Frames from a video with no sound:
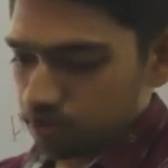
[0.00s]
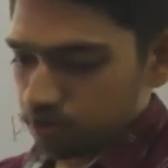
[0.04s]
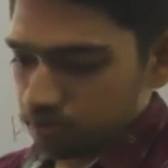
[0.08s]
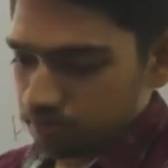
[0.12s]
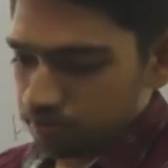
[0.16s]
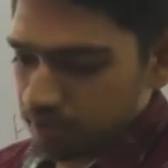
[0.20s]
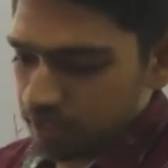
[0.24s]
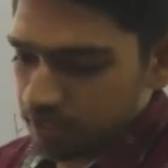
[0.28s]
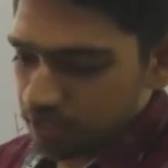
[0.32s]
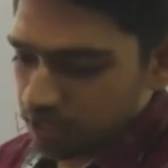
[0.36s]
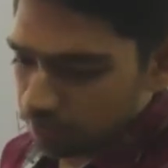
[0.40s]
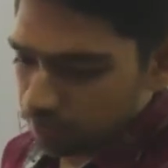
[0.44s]
And
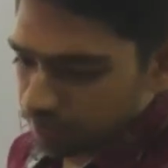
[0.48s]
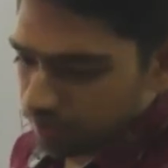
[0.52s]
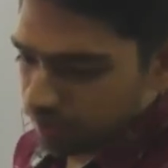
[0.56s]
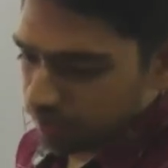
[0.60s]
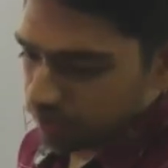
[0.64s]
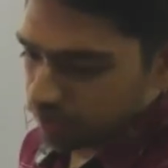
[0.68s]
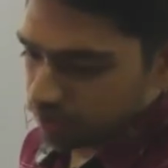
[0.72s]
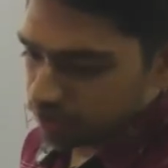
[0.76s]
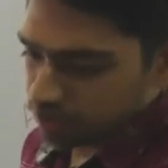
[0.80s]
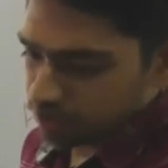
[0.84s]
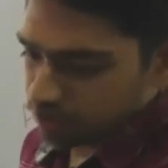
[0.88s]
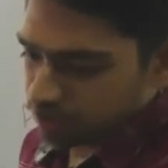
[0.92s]
for the beta
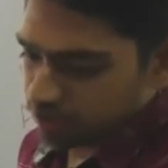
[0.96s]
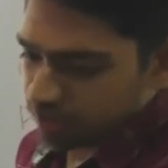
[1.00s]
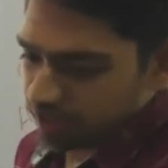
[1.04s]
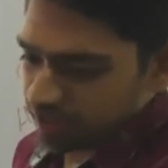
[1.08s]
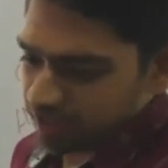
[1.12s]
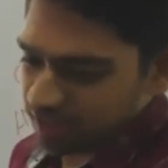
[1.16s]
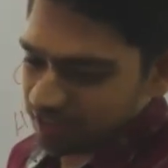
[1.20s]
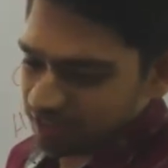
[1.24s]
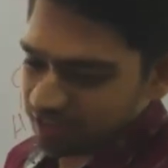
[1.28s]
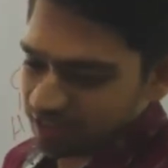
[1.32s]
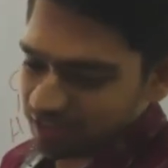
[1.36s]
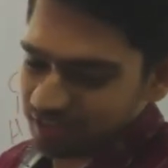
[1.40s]
pleated
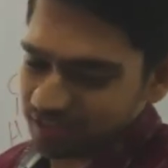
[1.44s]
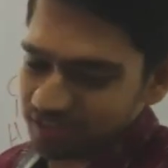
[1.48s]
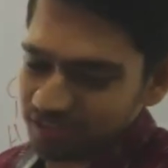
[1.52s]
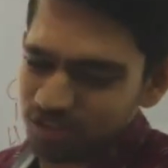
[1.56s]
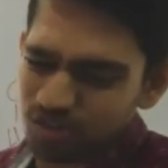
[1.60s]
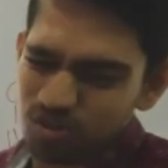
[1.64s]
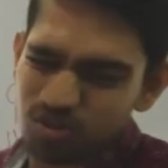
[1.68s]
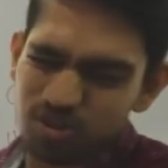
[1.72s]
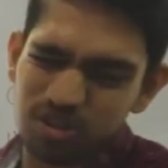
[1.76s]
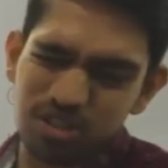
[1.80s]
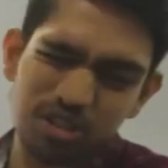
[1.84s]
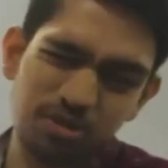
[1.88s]
sheet,
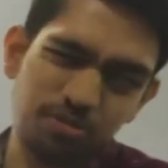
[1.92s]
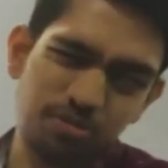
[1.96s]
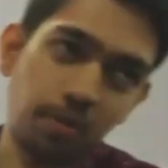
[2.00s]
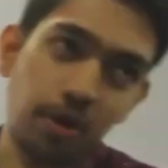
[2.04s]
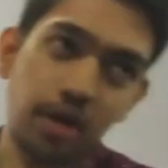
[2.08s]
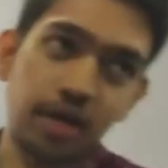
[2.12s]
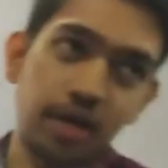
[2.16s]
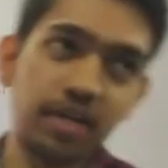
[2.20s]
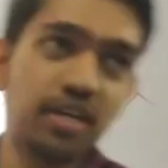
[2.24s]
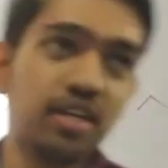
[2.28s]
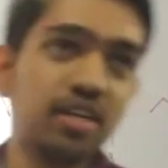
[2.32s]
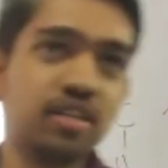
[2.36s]
your
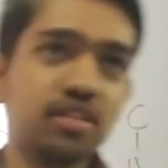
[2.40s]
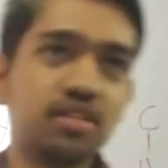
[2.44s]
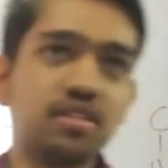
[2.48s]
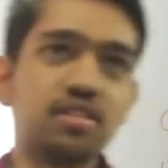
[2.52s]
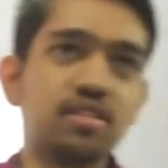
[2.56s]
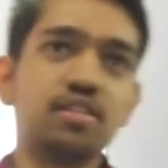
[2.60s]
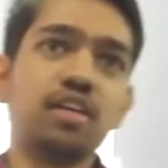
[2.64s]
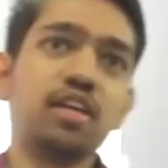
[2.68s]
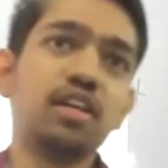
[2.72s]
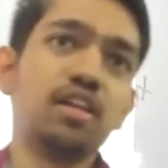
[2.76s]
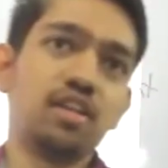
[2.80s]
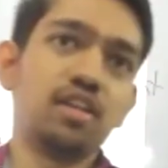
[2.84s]

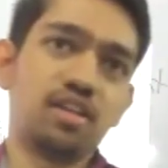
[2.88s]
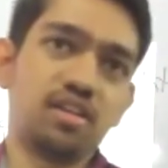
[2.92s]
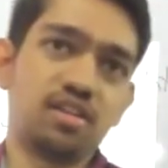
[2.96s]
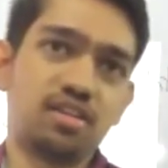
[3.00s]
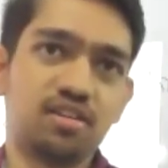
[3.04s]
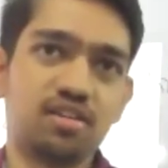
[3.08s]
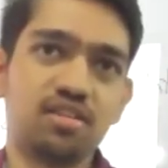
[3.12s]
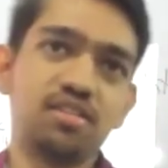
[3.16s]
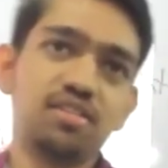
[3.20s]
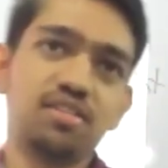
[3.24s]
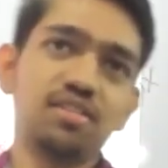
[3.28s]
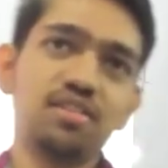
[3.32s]
spider
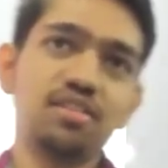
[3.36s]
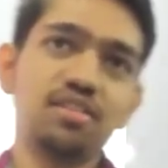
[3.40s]
silk,